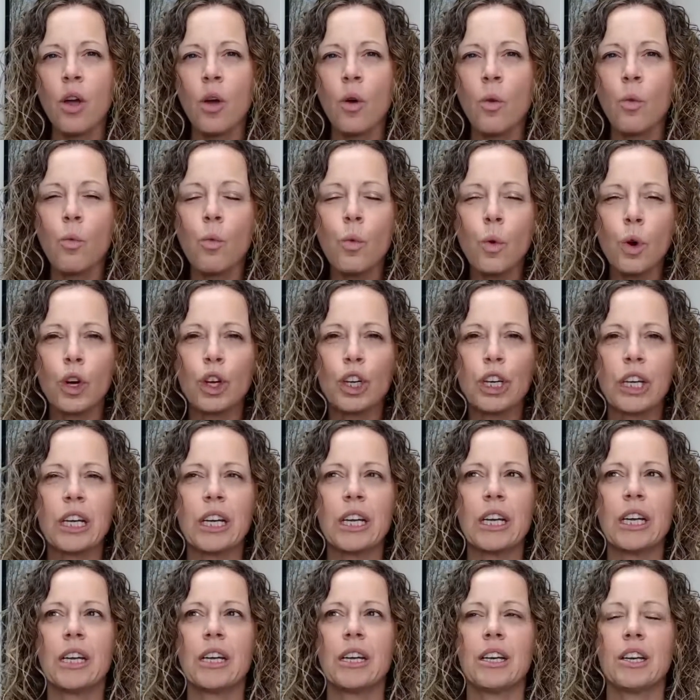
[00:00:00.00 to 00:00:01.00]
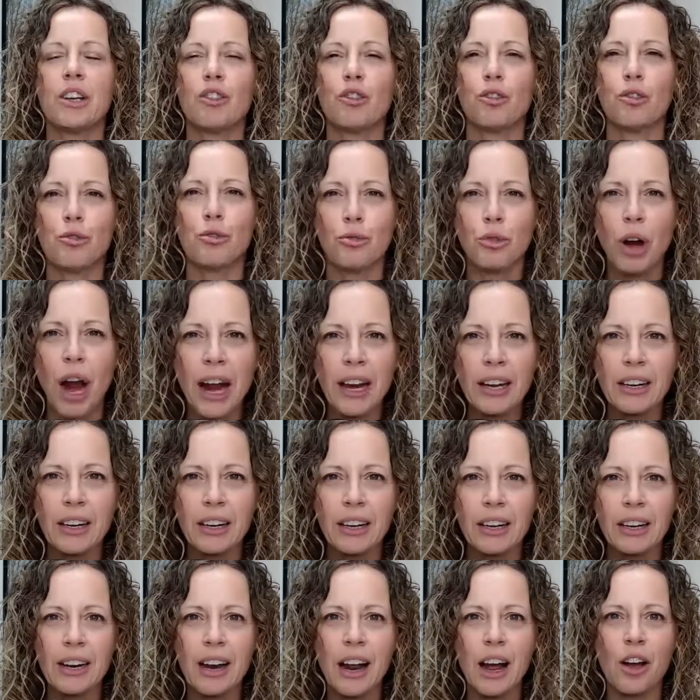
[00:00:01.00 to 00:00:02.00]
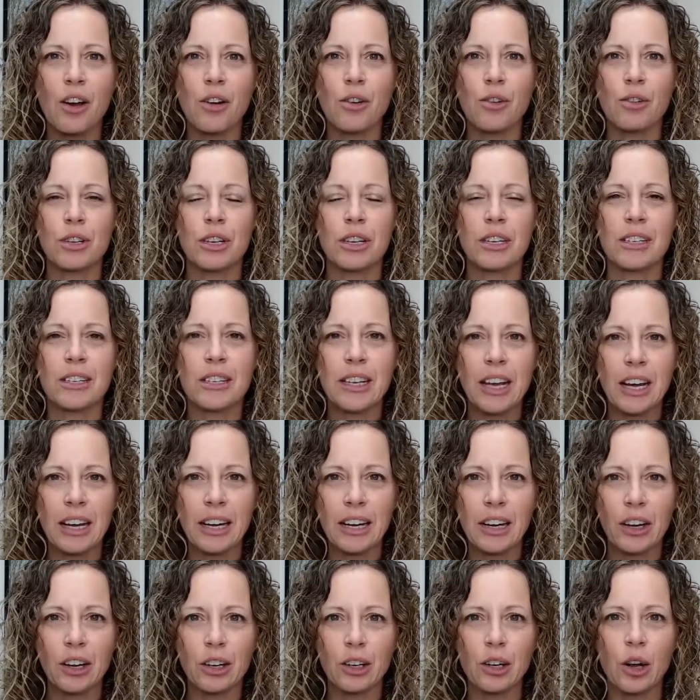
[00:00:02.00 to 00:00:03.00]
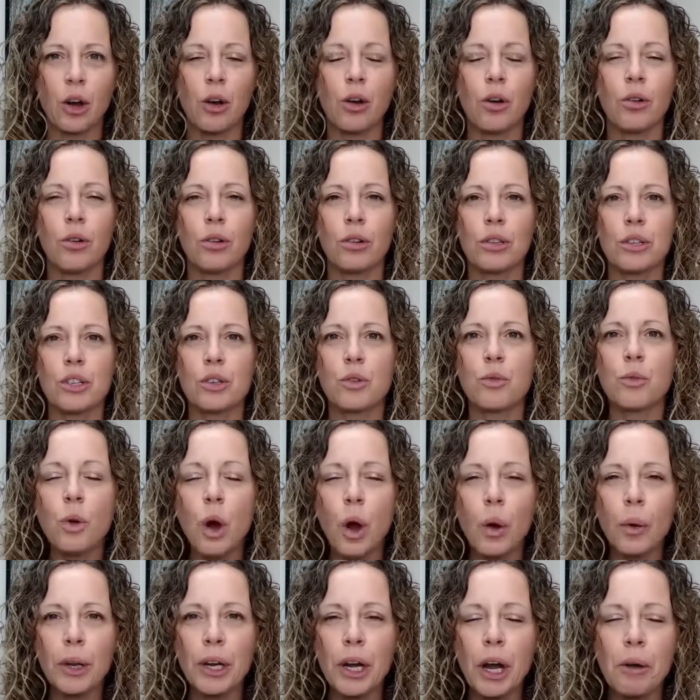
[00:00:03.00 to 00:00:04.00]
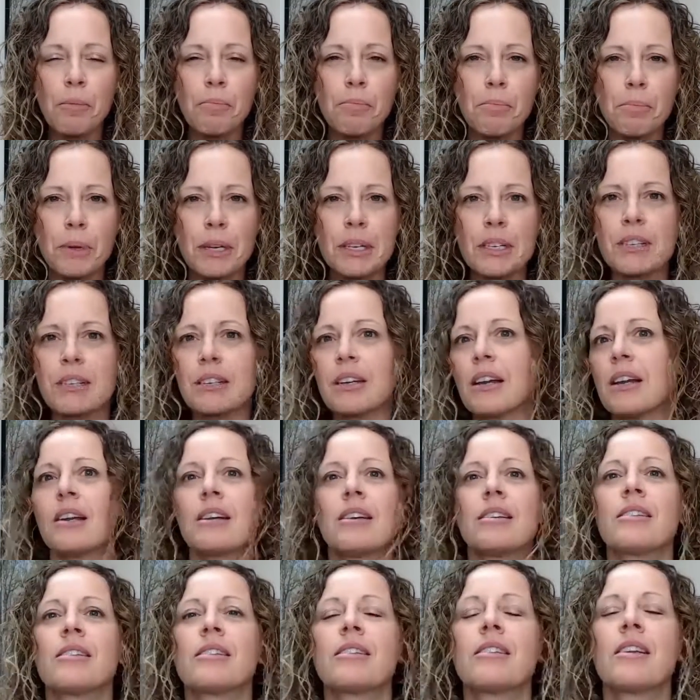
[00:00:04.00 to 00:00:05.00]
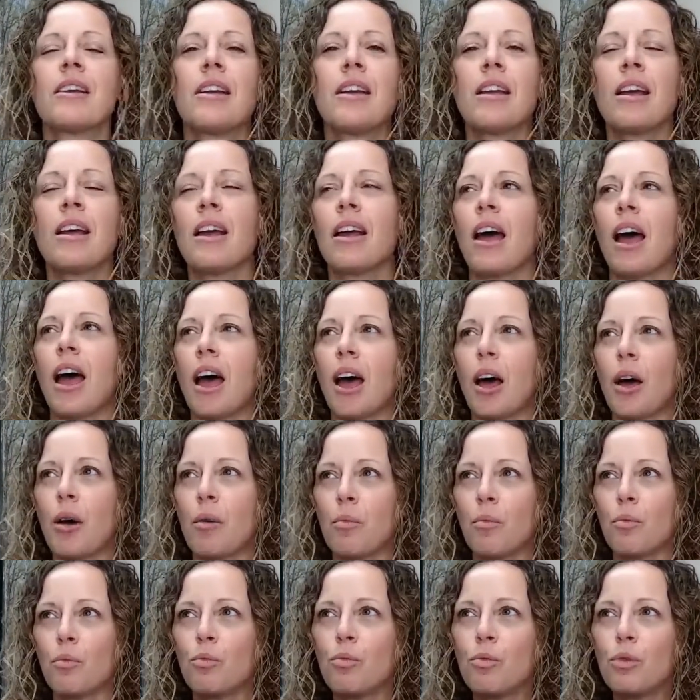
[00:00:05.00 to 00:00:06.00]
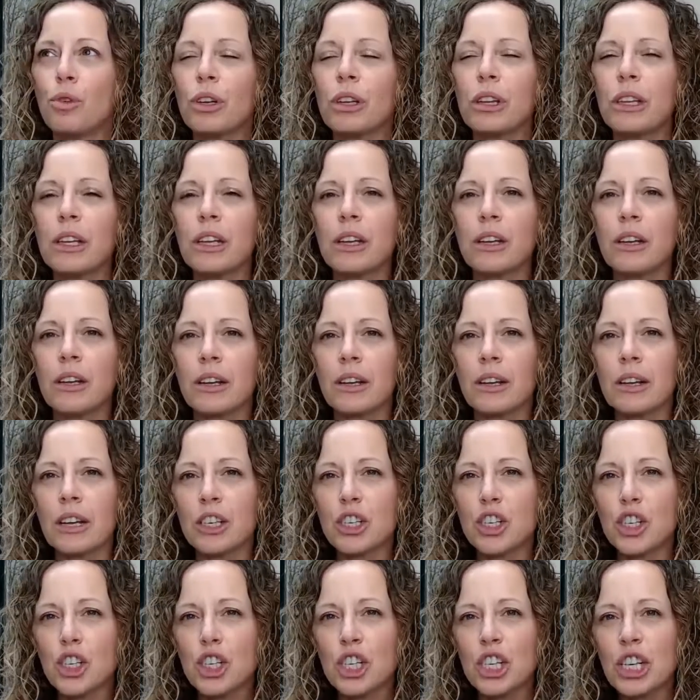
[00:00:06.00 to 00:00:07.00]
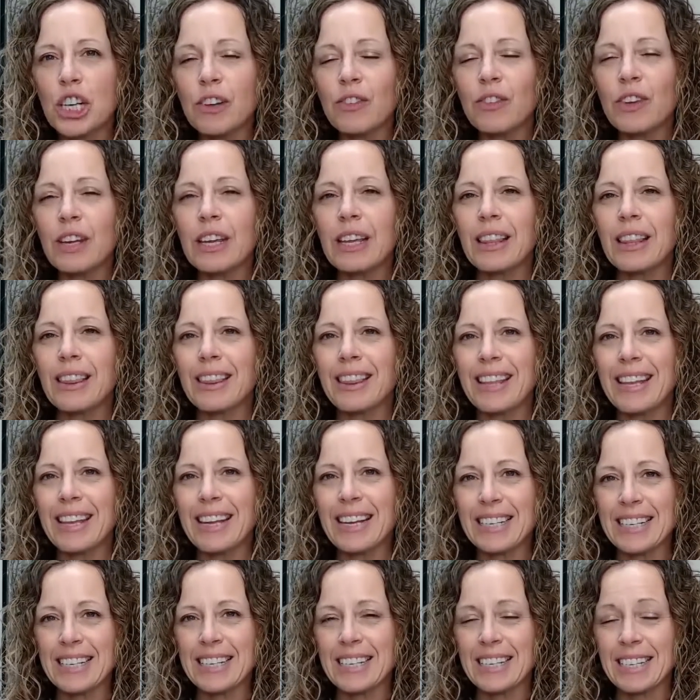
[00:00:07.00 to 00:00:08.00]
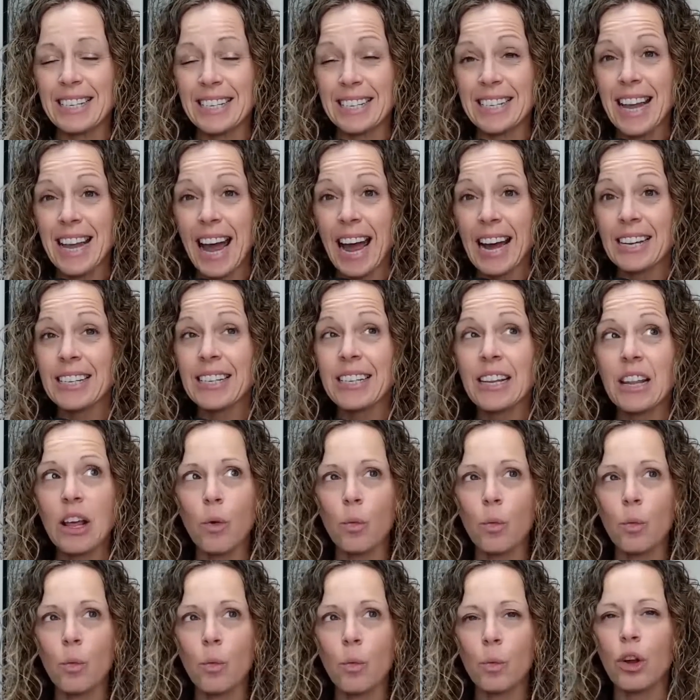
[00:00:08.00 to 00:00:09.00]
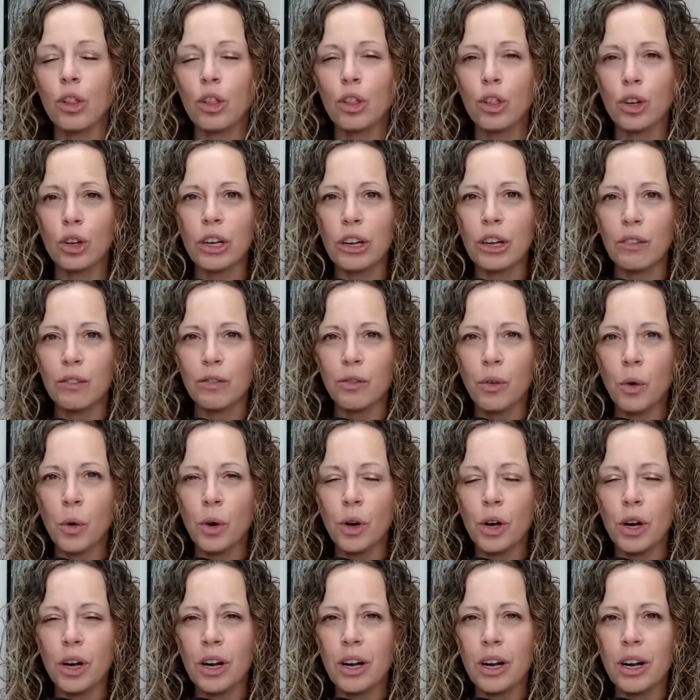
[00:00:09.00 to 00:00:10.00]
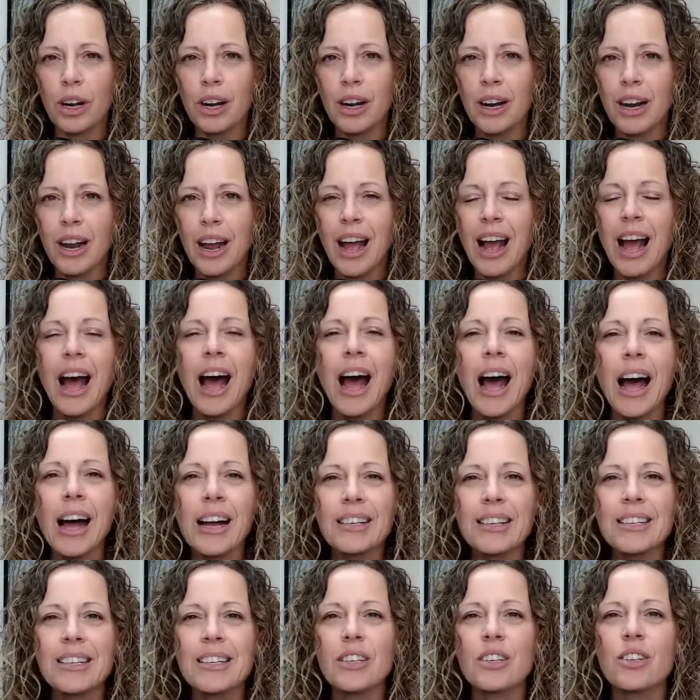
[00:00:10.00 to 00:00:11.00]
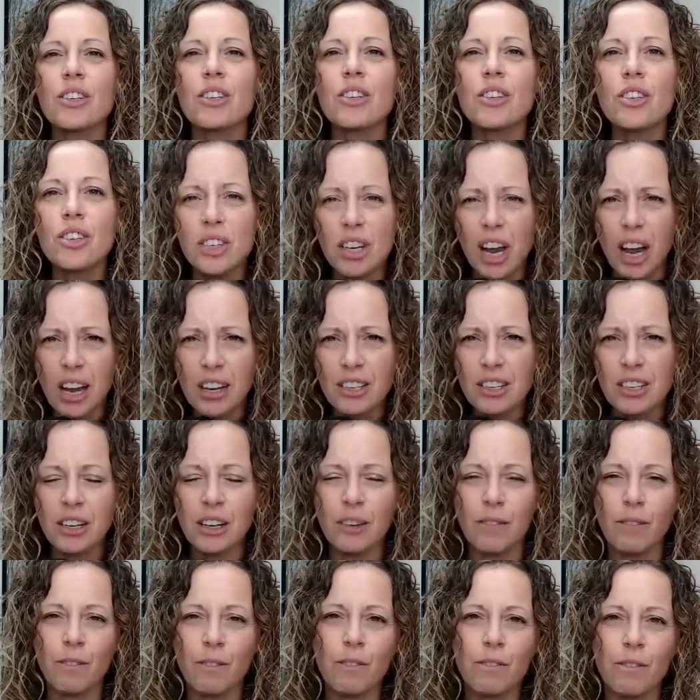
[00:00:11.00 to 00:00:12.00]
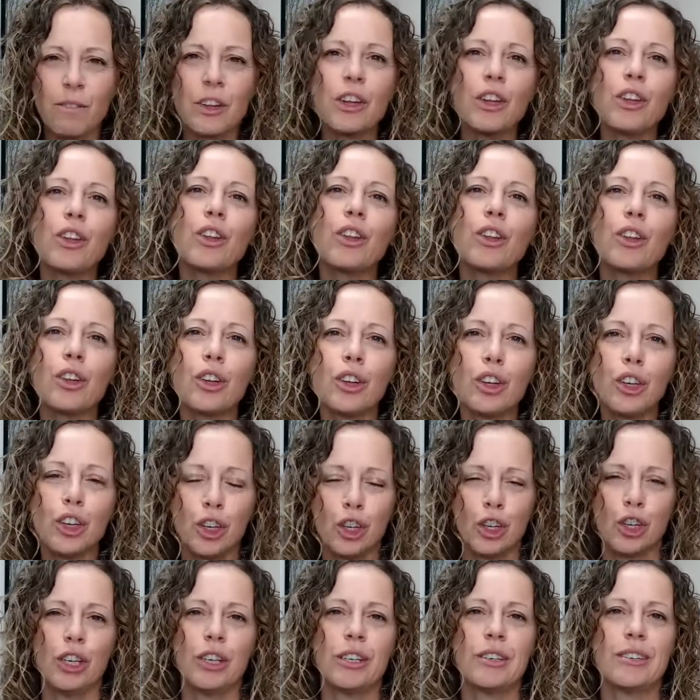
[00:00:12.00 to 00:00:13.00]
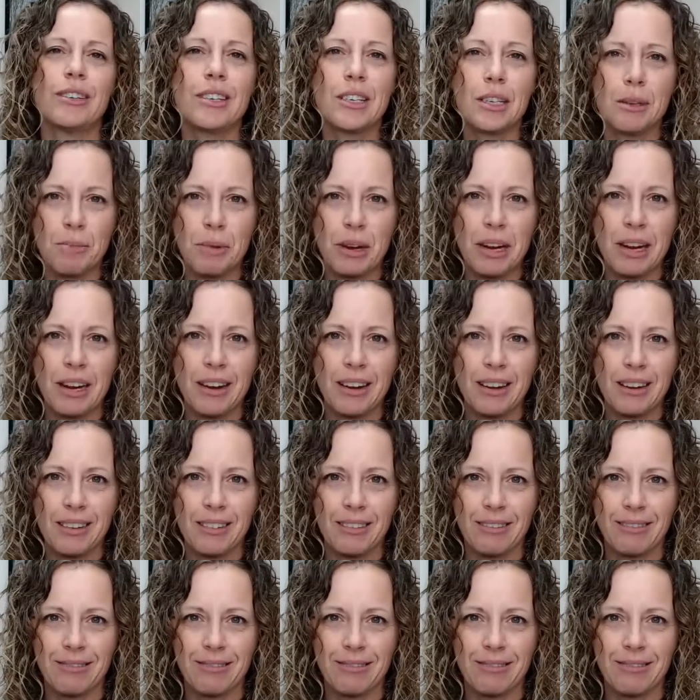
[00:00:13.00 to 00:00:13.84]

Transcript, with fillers: working, grinding it out, getting our goals, growing our business, um, really achieving the success that we are looking for, hustle doesn't feel good to me.